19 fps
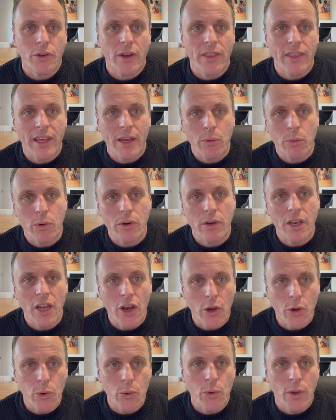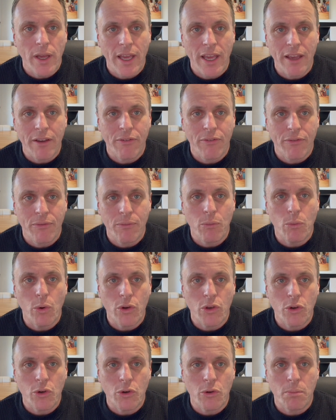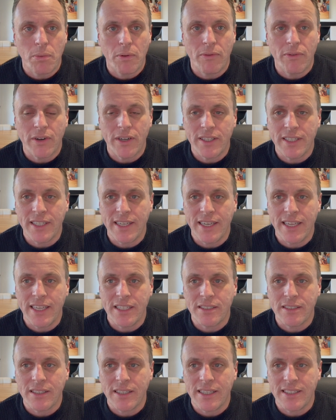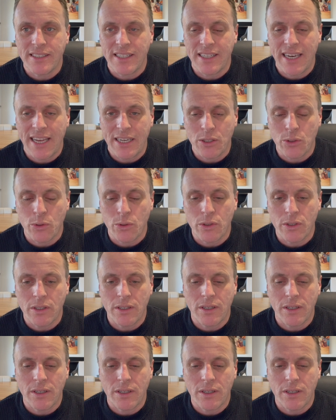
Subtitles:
and they will know if what you're providing is inadequate